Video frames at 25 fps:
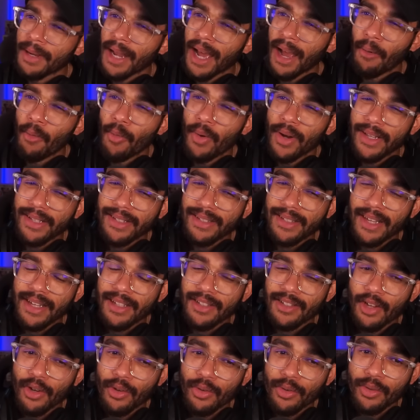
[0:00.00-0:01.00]
I want to say
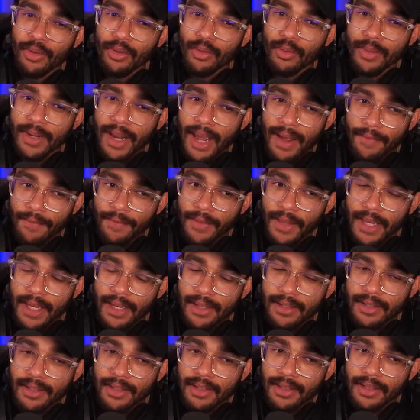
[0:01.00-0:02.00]
it's going through
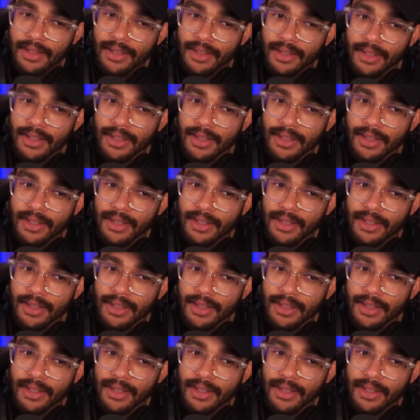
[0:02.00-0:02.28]
Netflix,